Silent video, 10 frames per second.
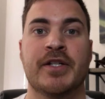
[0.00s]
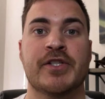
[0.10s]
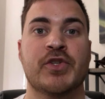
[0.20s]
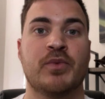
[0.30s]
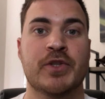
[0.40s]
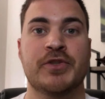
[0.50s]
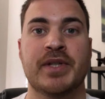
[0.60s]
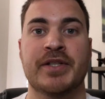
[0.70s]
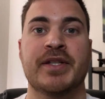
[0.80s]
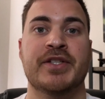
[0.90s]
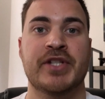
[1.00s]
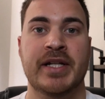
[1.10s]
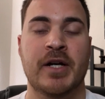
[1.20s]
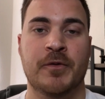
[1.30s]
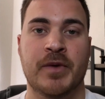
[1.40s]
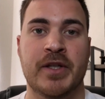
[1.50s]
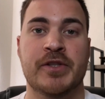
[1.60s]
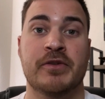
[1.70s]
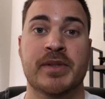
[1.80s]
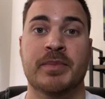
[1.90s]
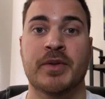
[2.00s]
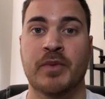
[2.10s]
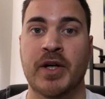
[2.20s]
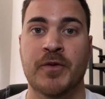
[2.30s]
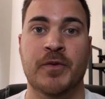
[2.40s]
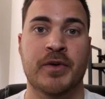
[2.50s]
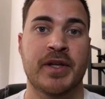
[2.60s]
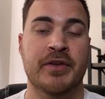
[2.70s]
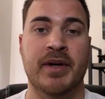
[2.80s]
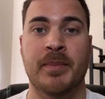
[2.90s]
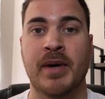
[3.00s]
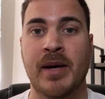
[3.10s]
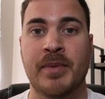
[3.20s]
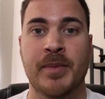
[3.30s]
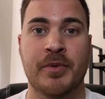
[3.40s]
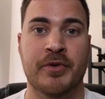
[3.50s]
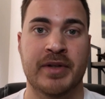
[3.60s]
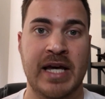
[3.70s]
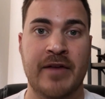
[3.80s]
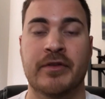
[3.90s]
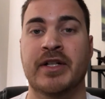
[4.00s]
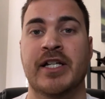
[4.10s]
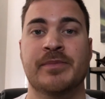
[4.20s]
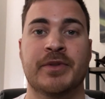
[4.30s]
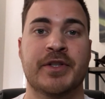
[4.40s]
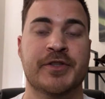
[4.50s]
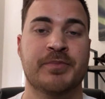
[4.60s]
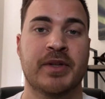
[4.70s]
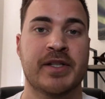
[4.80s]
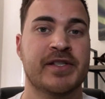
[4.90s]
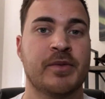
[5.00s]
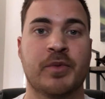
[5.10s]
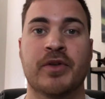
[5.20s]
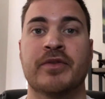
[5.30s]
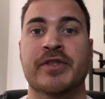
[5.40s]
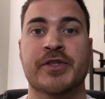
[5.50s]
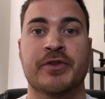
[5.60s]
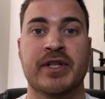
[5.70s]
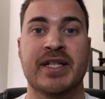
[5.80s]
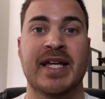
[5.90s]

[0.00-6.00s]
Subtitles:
So once you get to the checkout phase, you simply wait for either a pop-up or an advertisement to display somewhere on the screen,